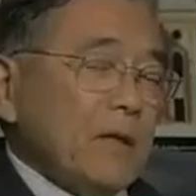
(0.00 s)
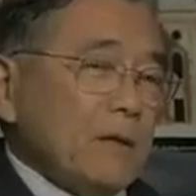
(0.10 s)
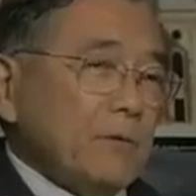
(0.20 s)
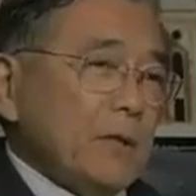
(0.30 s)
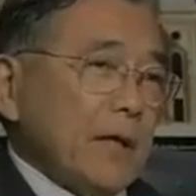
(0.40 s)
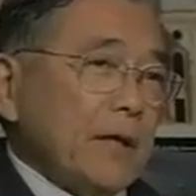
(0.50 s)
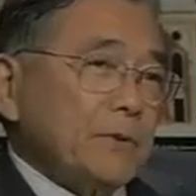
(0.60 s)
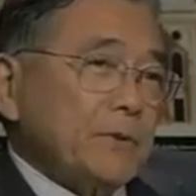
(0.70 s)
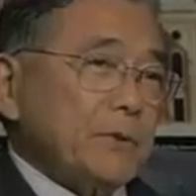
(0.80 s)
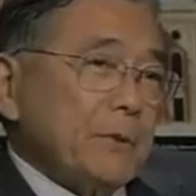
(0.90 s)

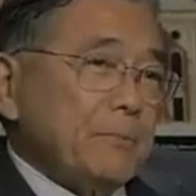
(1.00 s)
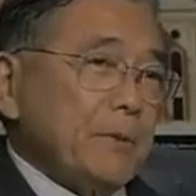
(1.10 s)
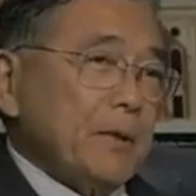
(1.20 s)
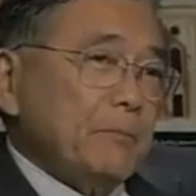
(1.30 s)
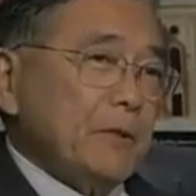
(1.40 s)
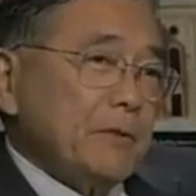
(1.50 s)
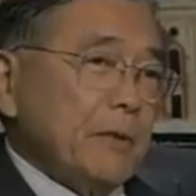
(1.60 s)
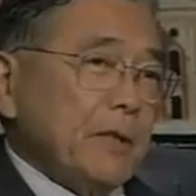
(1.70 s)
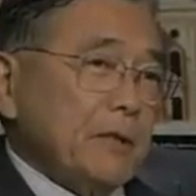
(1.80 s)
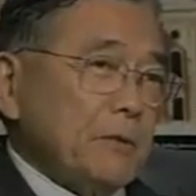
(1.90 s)
relationship
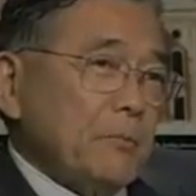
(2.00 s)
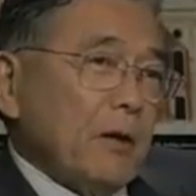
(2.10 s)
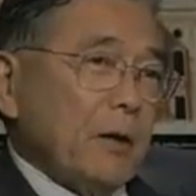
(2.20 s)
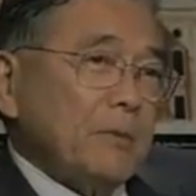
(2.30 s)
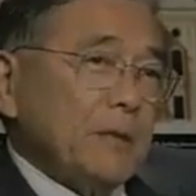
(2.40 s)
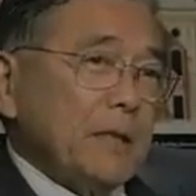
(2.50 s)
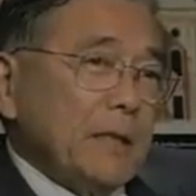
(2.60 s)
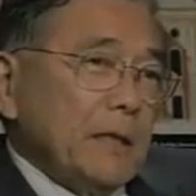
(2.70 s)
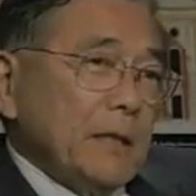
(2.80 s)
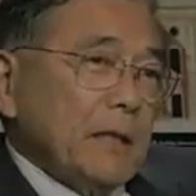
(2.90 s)
between the department
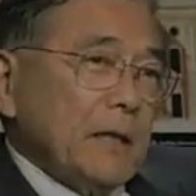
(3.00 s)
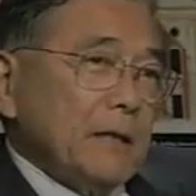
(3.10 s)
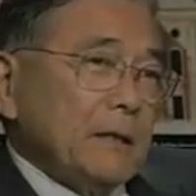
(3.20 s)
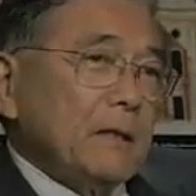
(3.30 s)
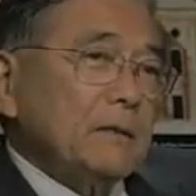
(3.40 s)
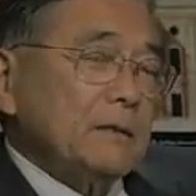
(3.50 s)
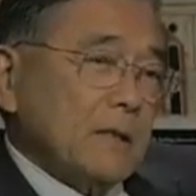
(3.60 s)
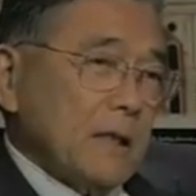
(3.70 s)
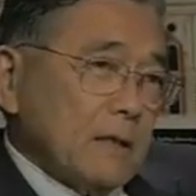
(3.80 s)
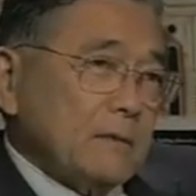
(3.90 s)
and the
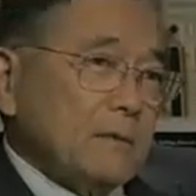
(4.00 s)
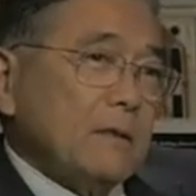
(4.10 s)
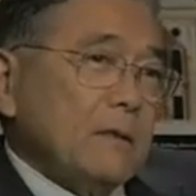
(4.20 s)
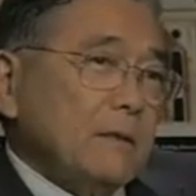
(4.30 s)
Senate